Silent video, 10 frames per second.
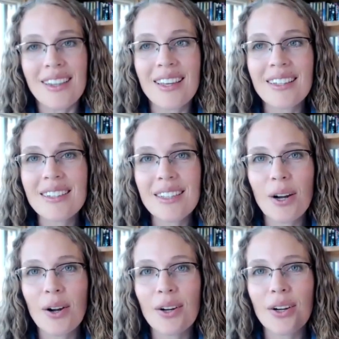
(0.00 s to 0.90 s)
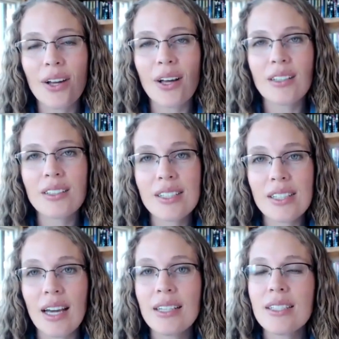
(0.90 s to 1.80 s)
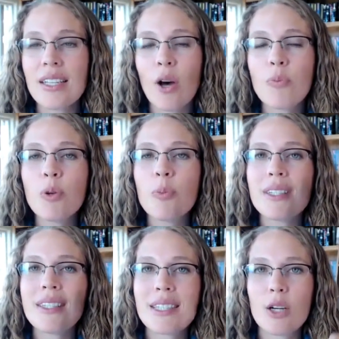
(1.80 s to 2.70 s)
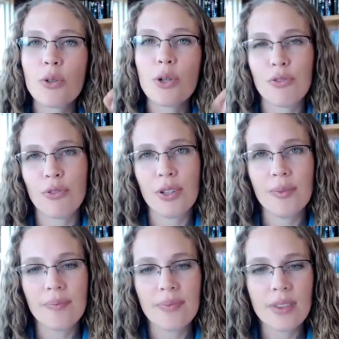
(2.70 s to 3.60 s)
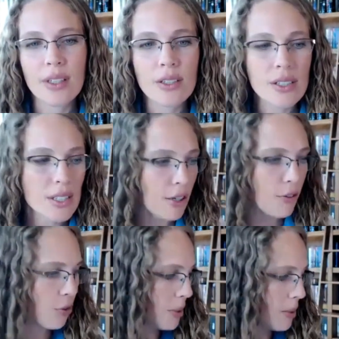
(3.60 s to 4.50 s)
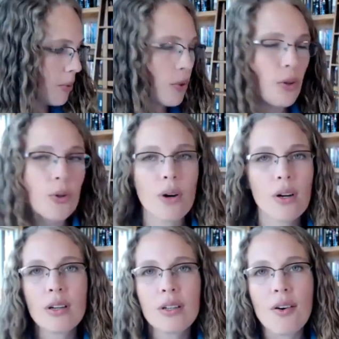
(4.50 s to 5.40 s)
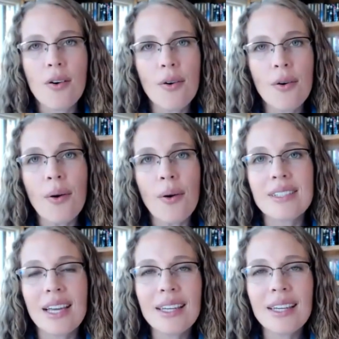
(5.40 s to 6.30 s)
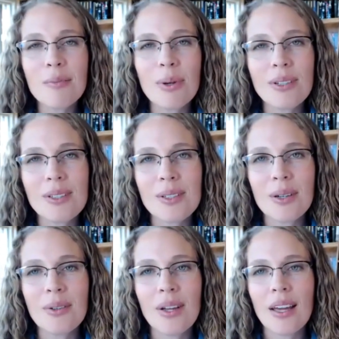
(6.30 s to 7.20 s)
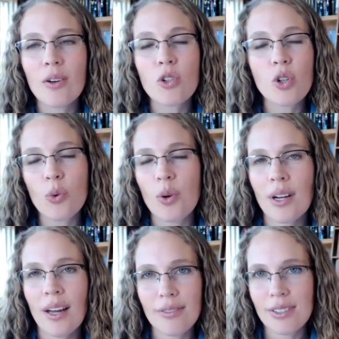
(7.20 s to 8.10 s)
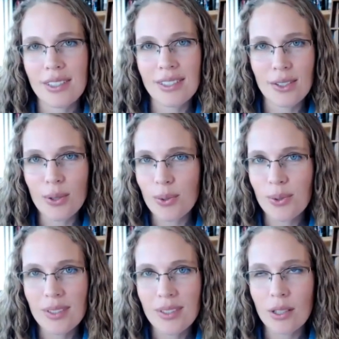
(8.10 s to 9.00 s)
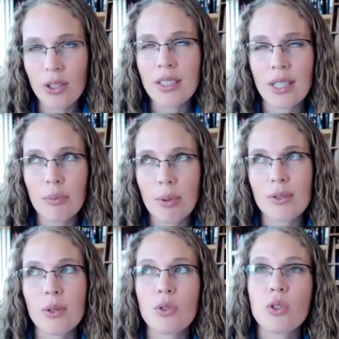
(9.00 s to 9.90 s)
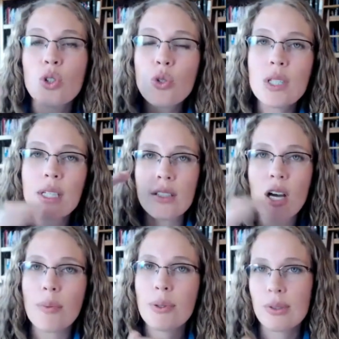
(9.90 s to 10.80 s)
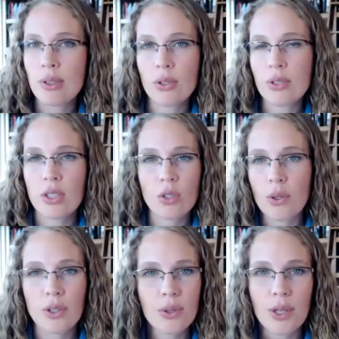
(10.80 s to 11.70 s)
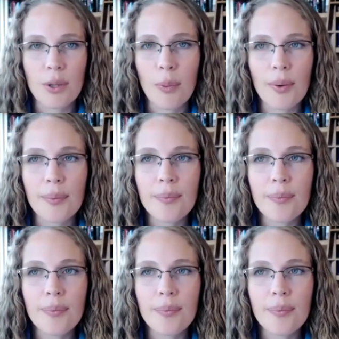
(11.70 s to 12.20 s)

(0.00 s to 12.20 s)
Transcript: Things that are designed to help you be steroid free. They're designed for people who are taking prednisone and don't want to have to use, not taking prednisone, using topical steroids and don't want to do it anymore.